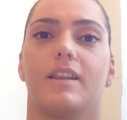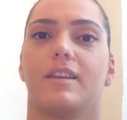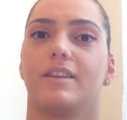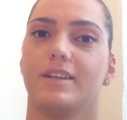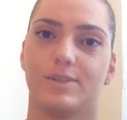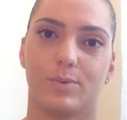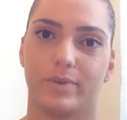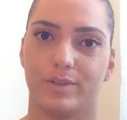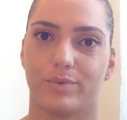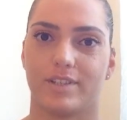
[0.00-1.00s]
This
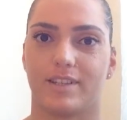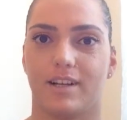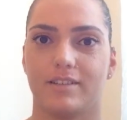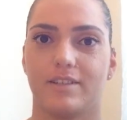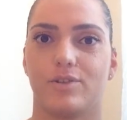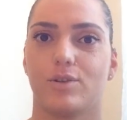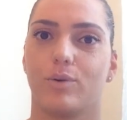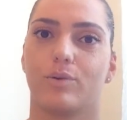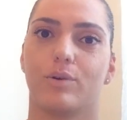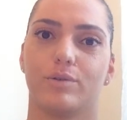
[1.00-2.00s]
will result in
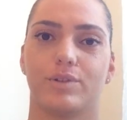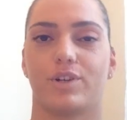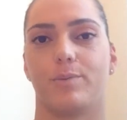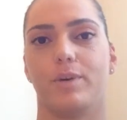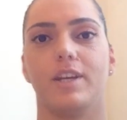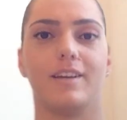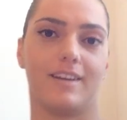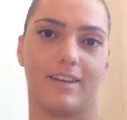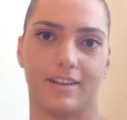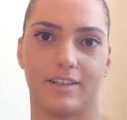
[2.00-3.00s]
so-called Armenian
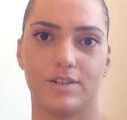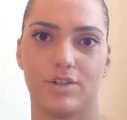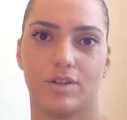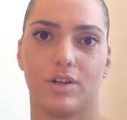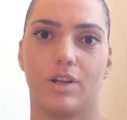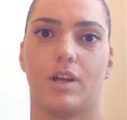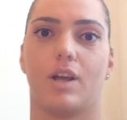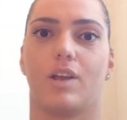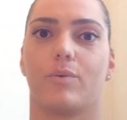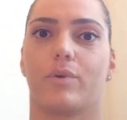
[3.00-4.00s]
English,
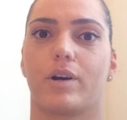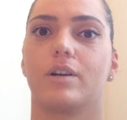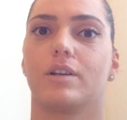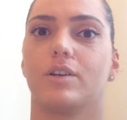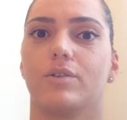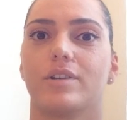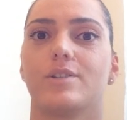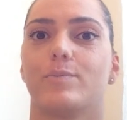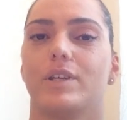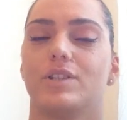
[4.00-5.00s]
where your
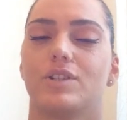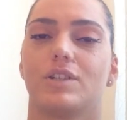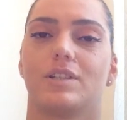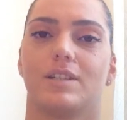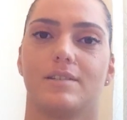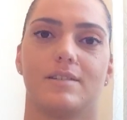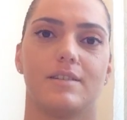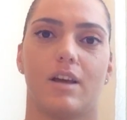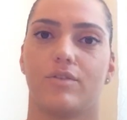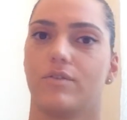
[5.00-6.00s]
speech doesn't
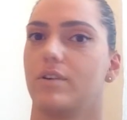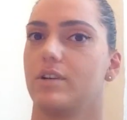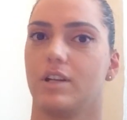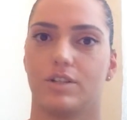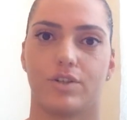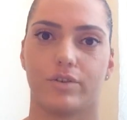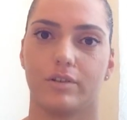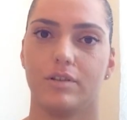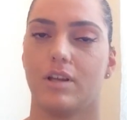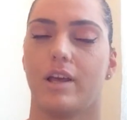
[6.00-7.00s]
sound very
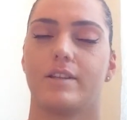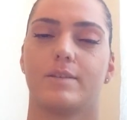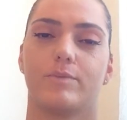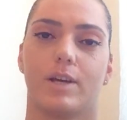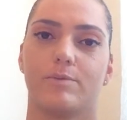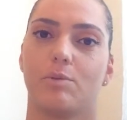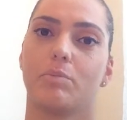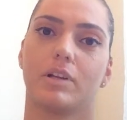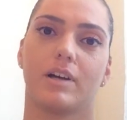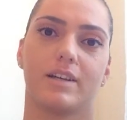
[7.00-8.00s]
natural and sometimes
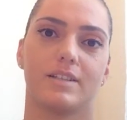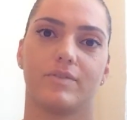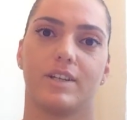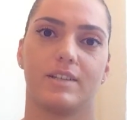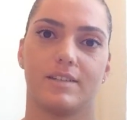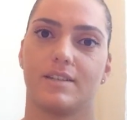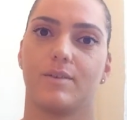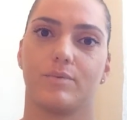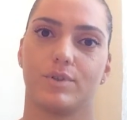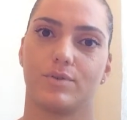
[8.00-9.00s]
people can't even
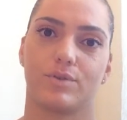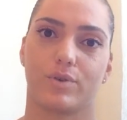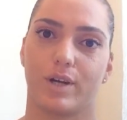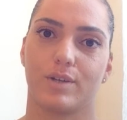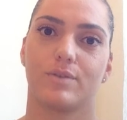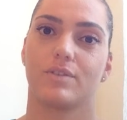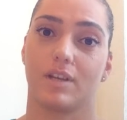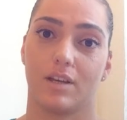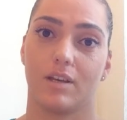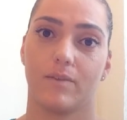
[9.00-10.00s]
understand what you're trying to say.